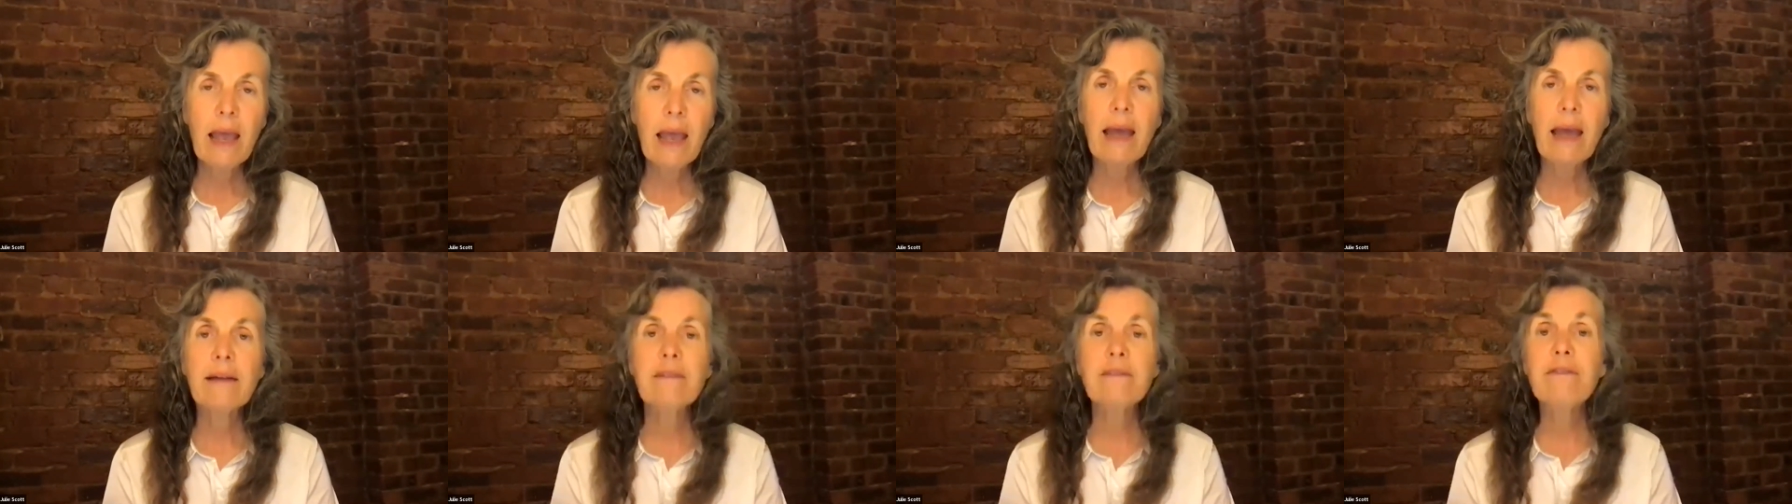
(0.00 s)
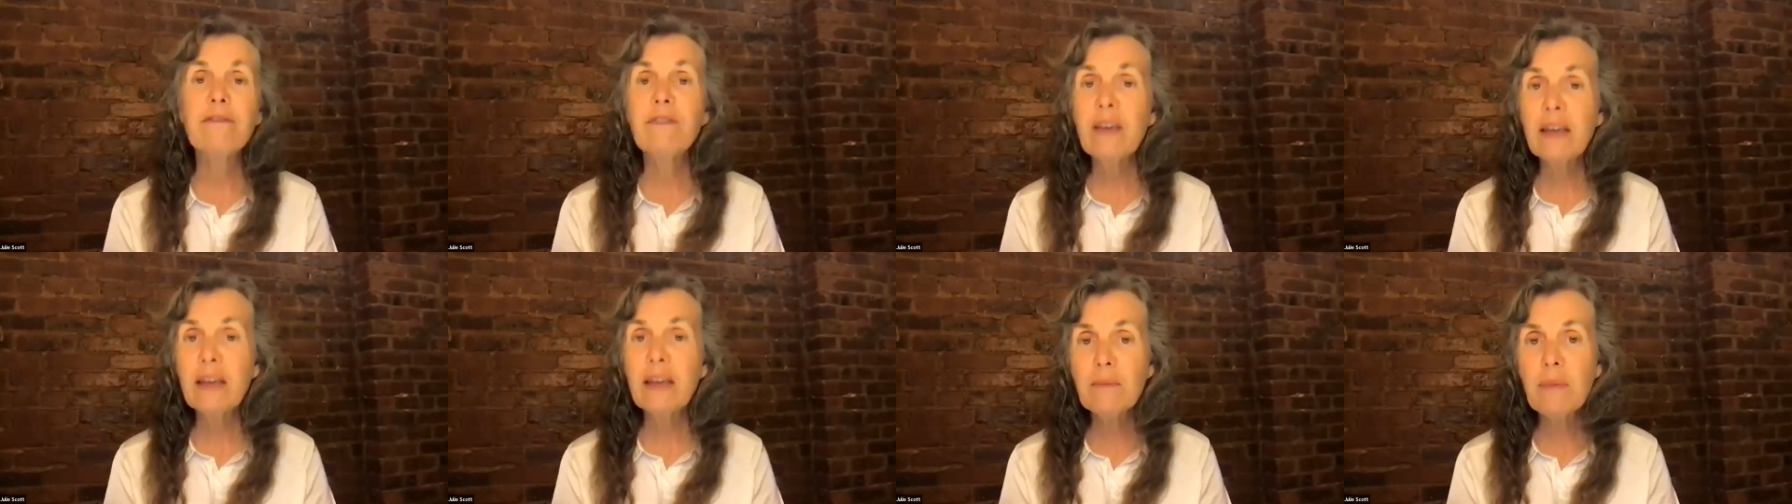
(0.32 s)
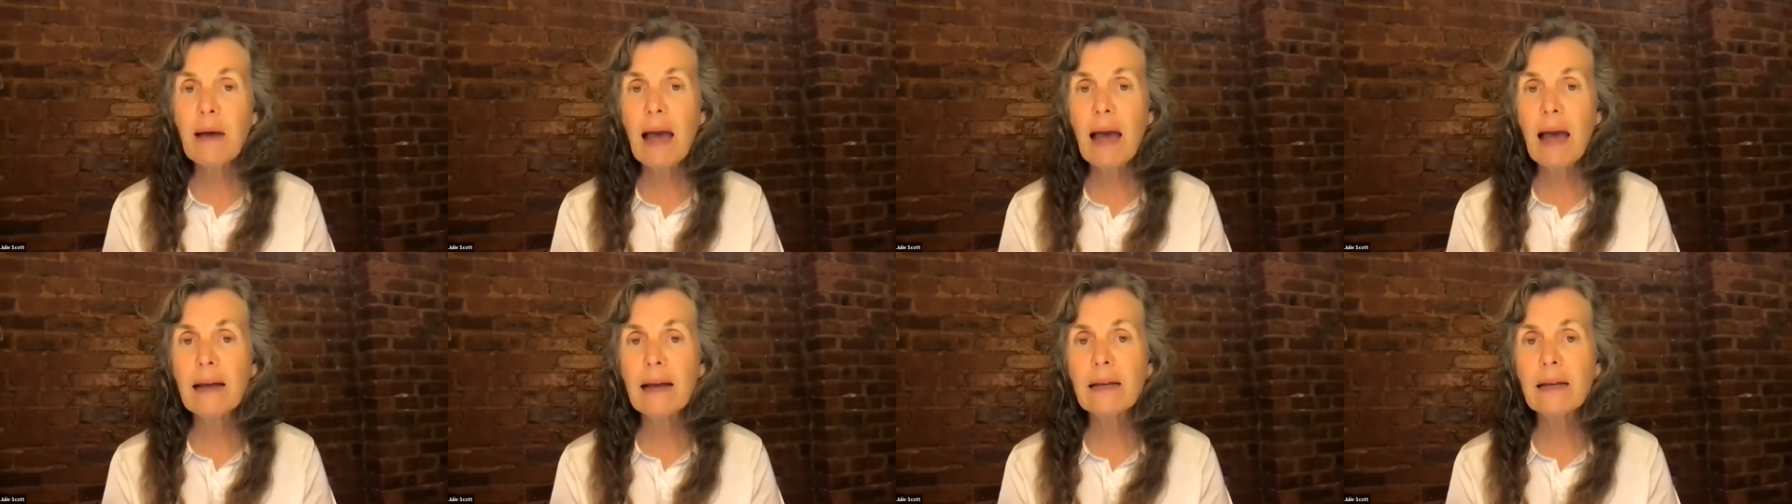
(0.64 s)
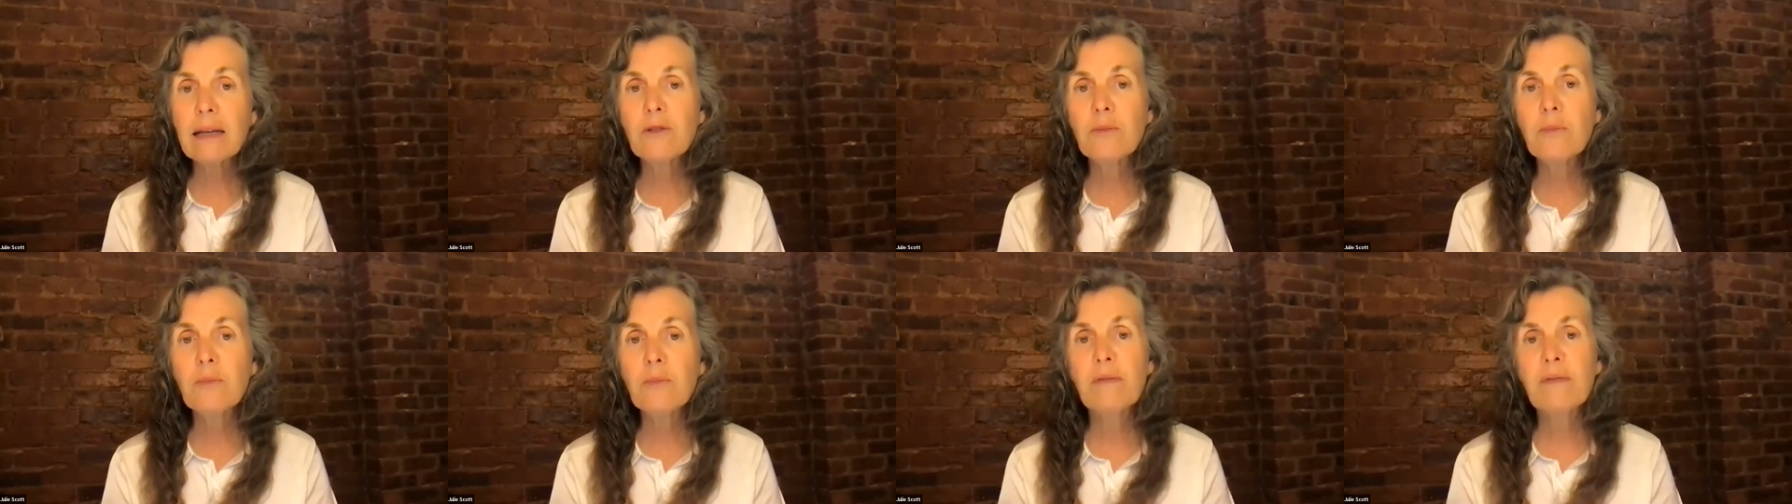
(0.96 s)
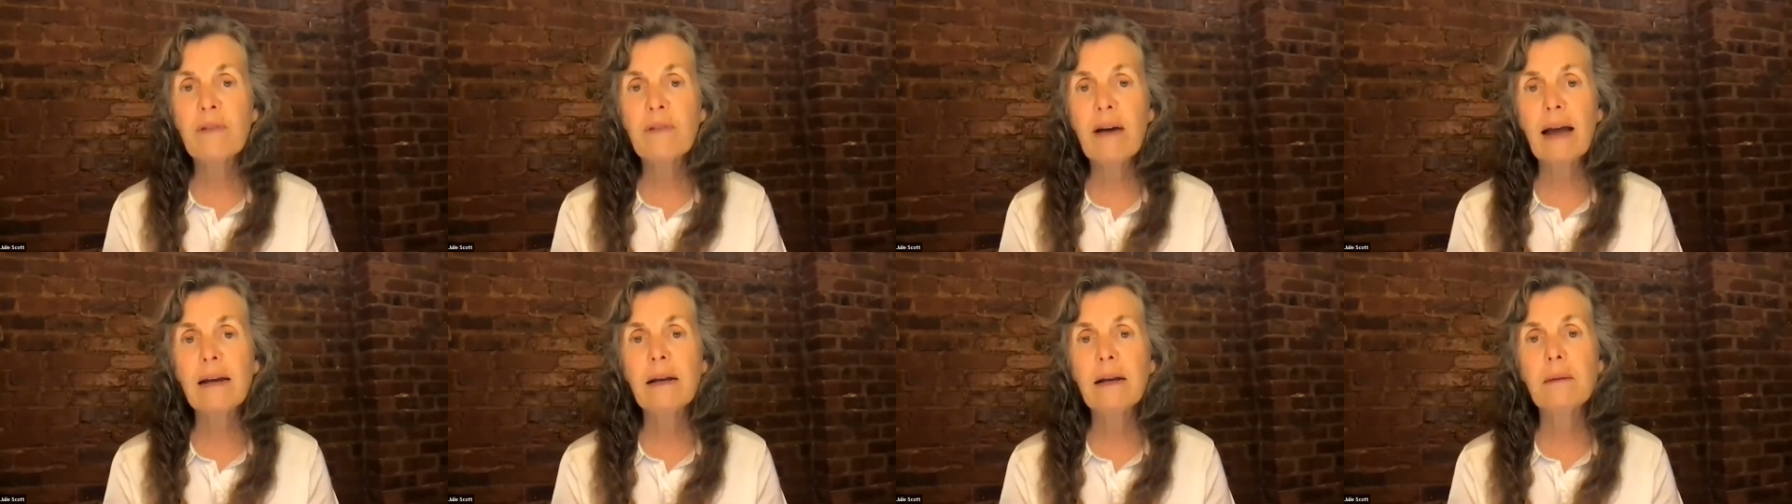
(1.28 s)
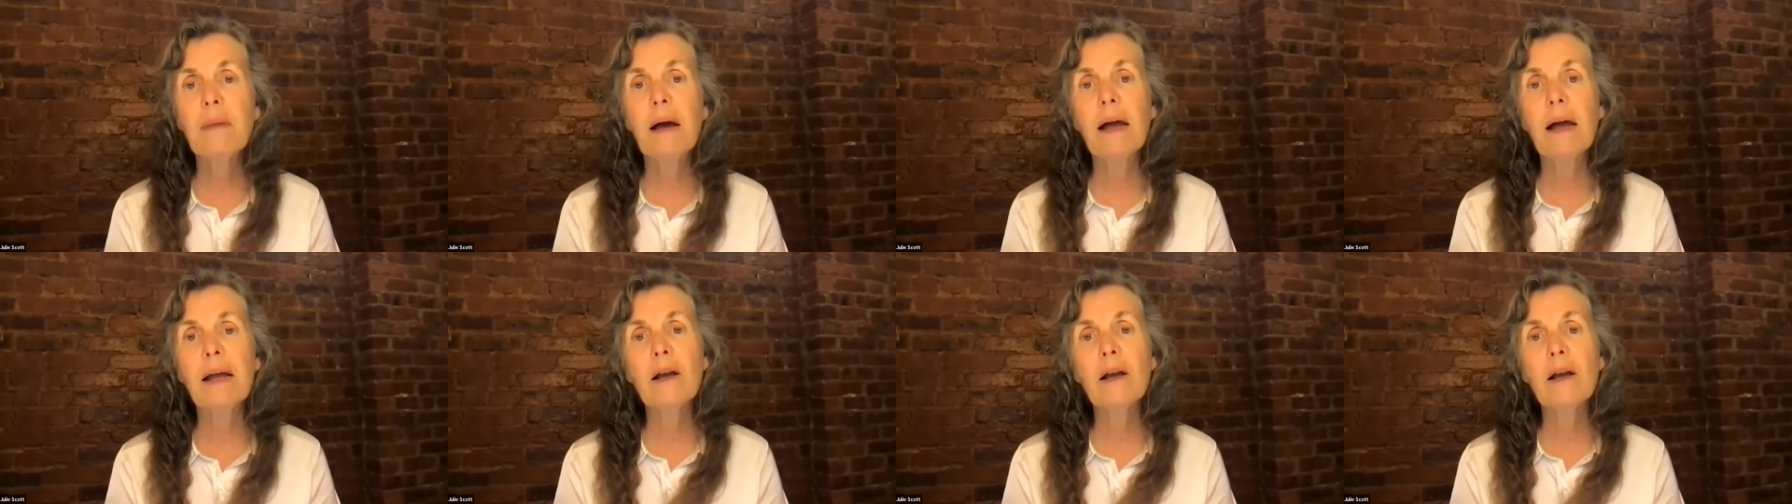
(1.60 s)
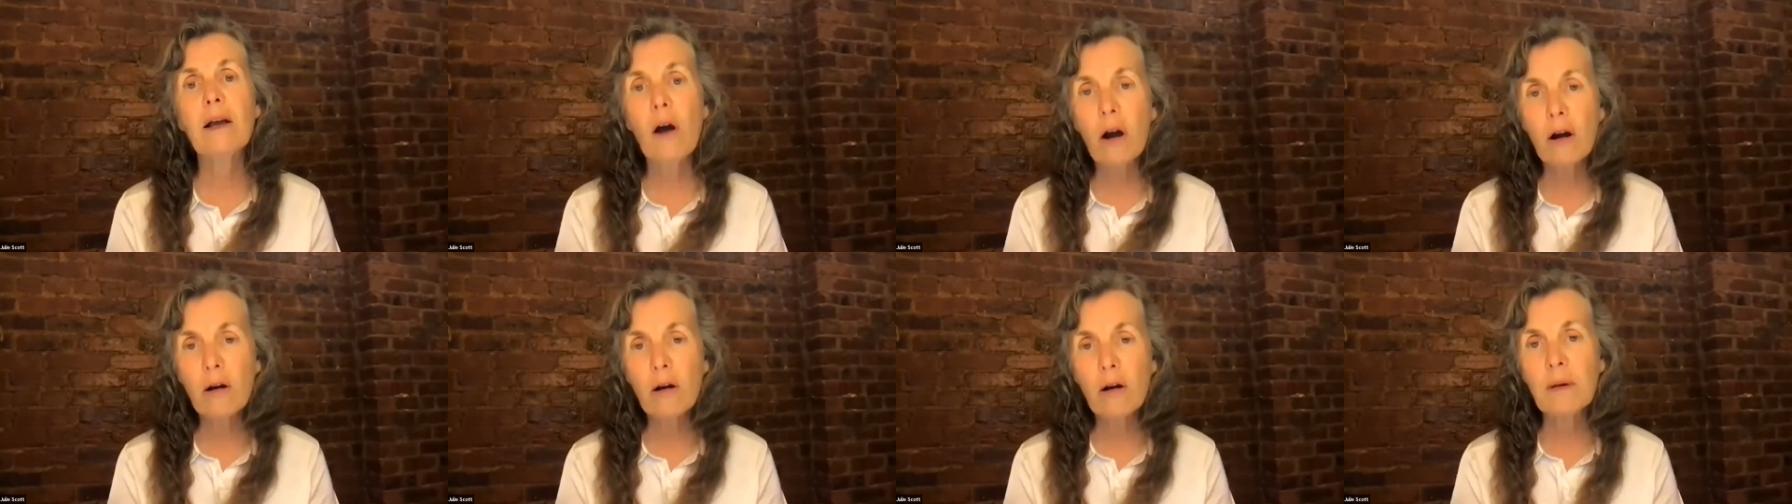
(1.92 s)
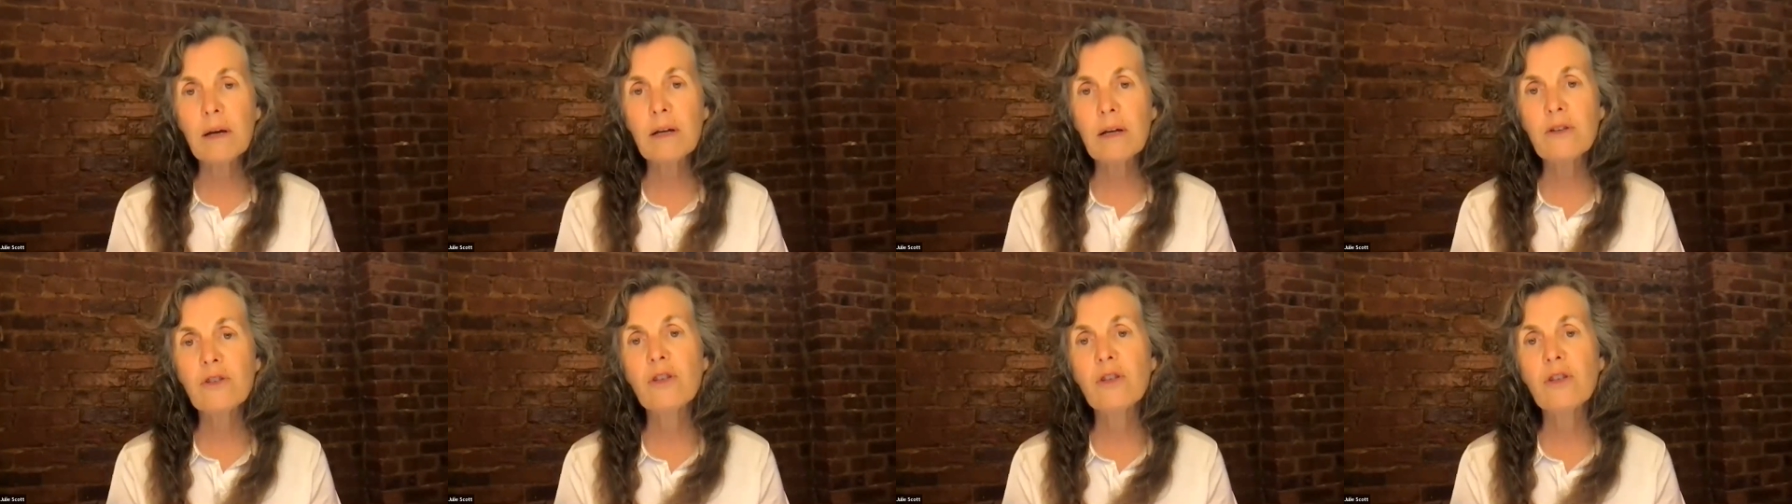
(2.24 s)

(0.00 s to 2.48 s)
And feedback is provided by karma,